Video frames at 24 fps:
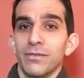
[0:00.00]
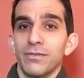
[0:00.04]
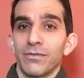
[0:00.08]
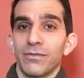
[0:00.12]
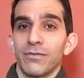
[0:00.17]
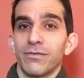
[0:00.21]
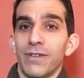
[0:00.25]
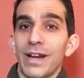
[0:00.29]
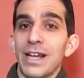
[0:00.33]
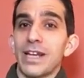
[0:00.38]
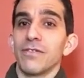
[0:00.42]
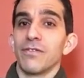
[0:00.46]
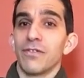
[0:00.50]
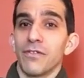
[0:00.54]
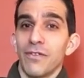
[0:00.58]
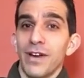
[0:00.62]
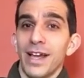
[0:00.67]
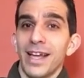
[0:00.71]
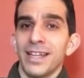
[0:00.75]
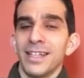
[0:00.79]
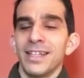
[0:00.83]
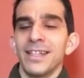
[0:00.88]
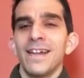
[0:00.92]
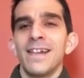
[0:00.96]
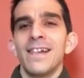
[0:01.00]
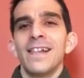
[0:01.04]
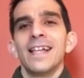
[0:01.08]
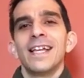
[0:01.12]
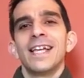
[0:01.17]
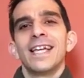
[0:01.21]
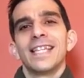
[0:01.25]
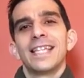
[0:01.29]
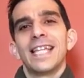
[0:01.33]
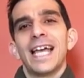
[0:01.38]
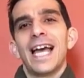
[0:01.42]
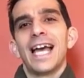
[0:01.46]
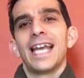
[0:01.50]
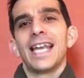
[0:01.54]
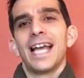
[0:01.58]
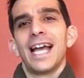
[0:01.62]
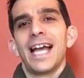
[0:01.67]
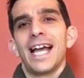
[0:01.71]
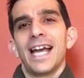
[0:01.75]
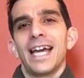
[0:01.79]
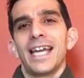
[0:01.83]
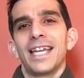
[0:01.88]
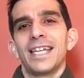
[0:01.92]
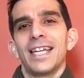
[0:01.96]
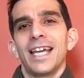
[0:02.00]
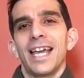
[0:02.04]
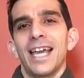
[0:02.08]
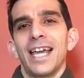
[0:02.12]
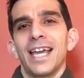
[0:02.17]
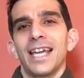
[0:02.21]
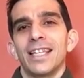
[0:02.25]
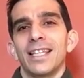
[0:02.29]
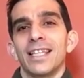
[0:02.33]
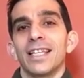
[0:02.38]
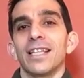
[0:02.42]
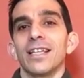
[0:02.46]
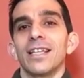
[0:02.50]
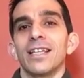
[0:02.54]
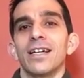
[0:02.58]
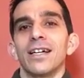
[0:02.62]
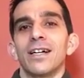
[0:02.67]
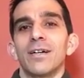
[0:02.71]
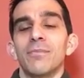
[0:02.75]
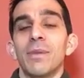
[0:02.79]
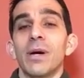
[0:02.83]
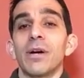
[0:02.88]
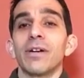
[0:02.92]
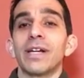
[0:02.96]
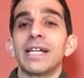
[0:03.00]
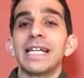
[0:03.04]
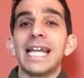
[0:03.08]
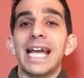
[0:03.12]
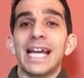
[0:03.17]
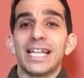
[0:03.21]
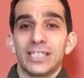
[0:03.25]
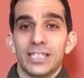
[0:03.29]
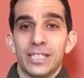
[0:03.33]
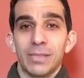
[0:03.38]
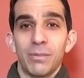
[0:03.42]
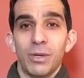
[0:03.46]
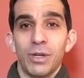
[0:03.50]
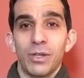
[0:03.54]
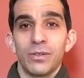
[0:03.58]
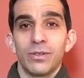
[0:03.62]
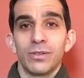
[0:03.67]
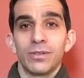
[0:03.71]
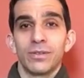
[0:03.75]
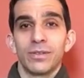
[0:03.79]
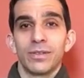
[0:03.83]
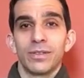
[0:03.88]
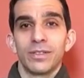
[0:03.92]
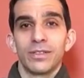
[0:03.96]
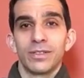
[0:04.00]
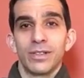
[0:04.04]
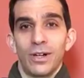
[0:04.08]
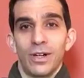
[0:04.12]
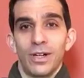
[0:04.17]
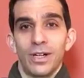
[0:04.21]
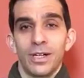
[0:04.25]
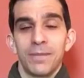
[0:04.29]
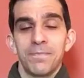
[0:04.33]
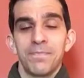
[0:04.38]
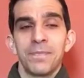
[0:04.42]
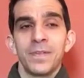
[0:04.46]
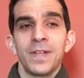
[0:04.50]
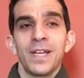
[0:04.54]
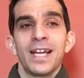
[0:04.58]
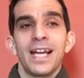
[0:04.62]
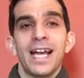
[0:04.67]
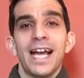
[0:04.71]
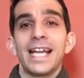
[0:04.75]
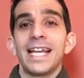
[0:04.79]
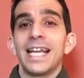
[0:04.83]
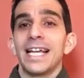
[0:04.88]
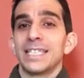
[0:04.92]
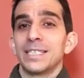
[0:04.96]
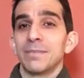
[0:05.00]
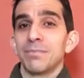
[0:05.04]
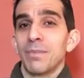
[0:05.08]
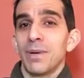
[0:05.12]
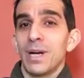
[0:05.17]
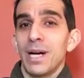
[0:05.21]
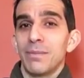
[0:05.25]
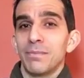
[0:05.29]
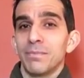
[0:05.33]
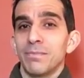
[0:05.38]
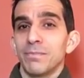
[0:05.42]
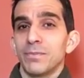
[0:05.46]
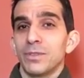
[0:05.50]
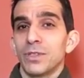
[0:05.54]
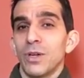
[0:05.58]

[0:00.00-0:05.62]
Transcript: friend of a friend that had a little American Eskimo dog and had some problems.